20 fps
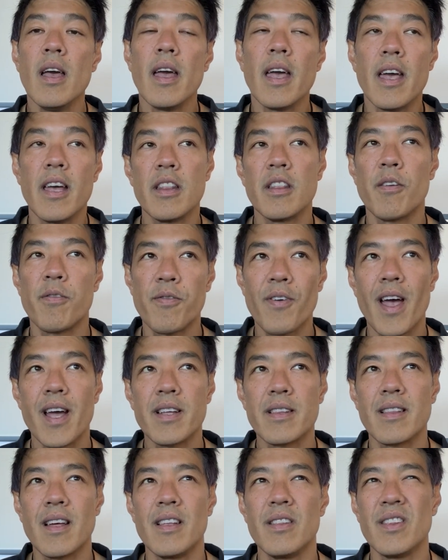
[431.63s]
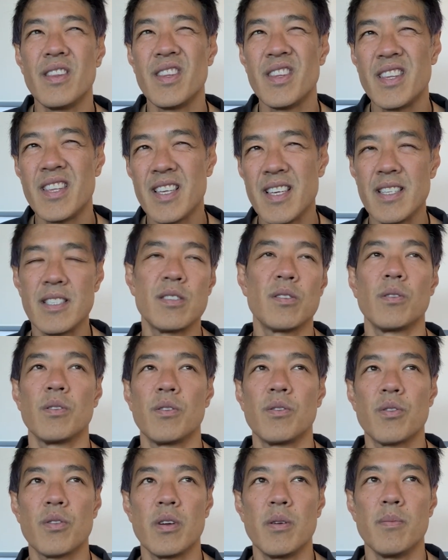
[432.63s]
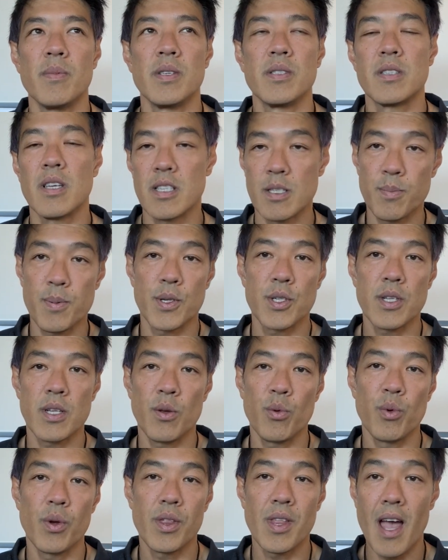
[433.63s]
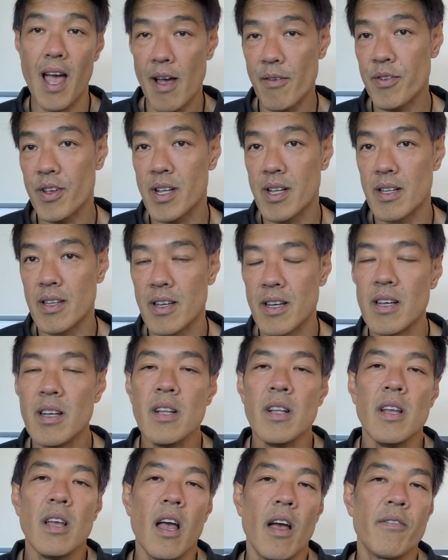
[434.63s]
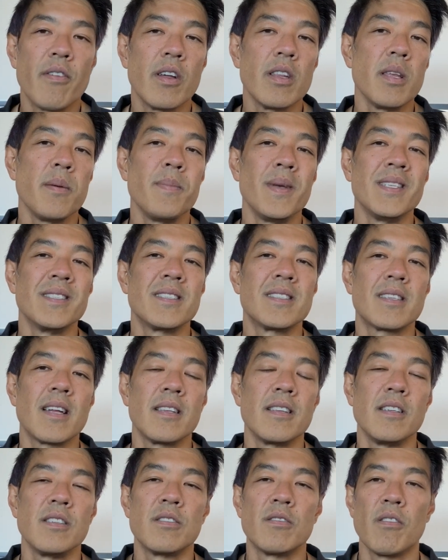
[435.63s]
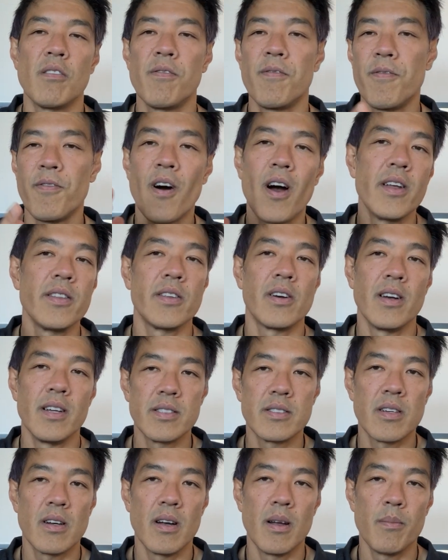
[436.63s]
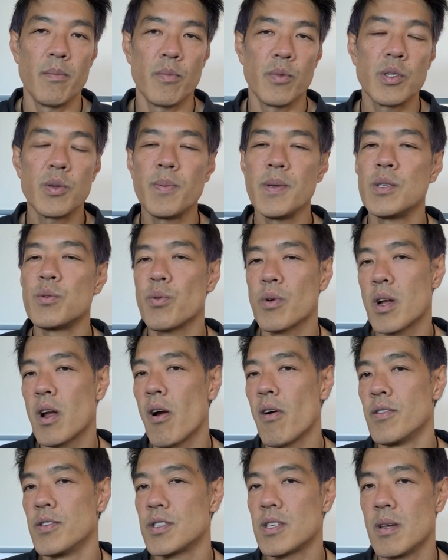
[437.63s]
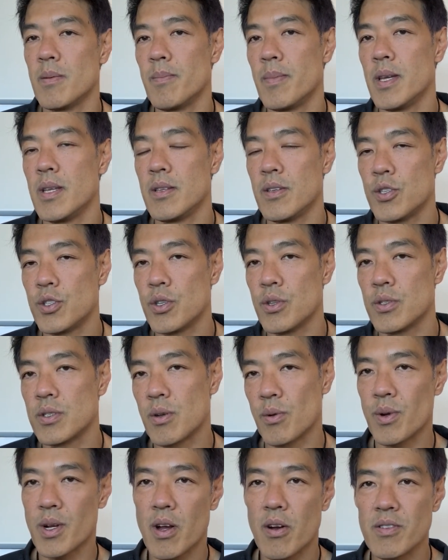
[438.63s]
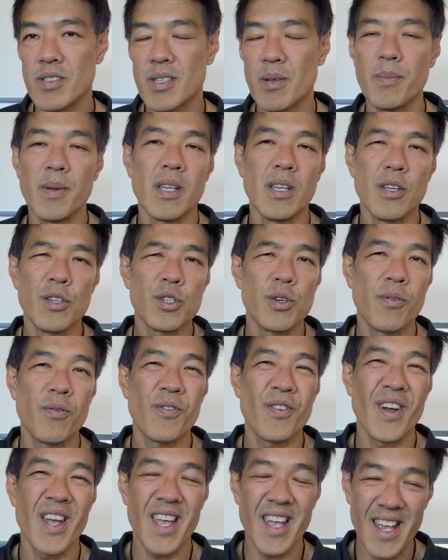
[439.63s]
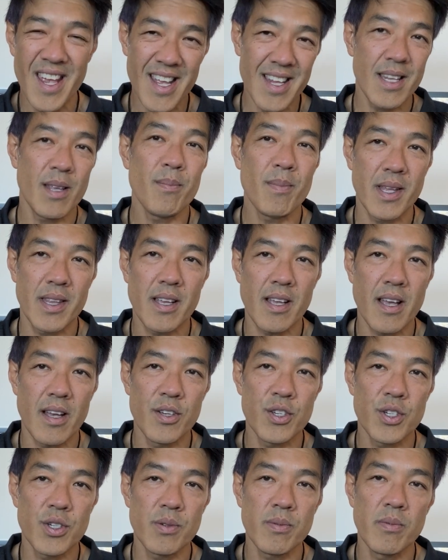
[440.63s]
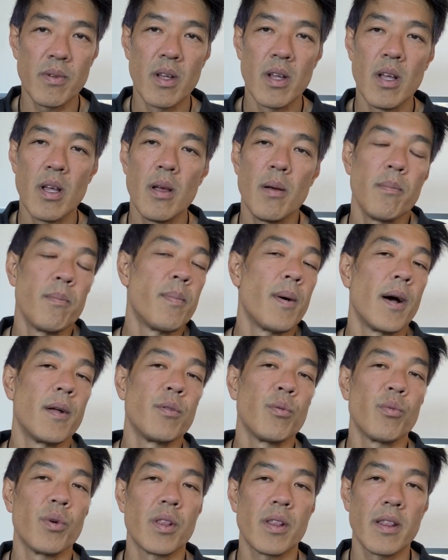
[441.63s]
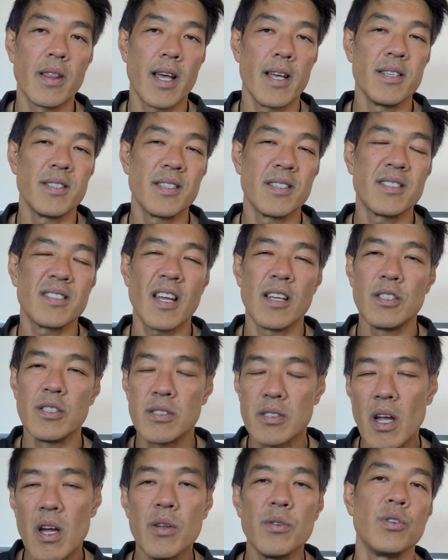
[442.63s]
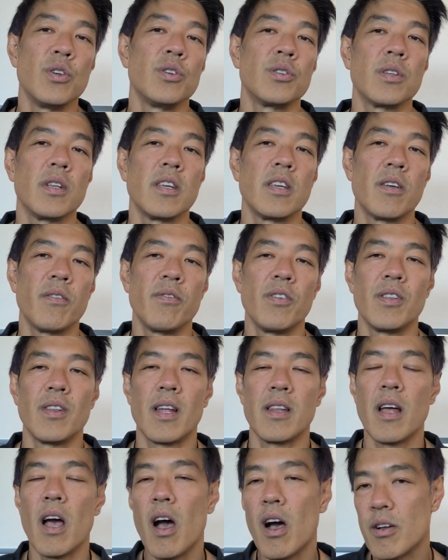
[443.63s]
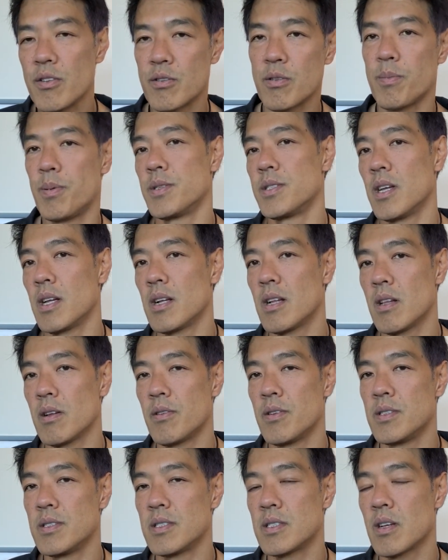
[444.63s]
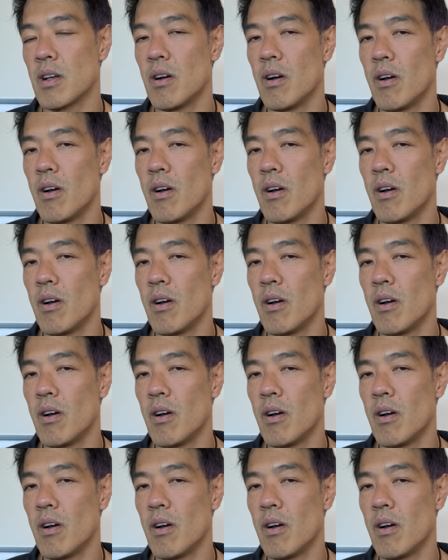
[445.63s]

And the fact that these sort of treatments, especially with AviClear, have only been studied to a finite time, which means recurrence can be an issue. So recurrence can be an issue for any medication, but with lasers, they don't usually give you that 100% clearance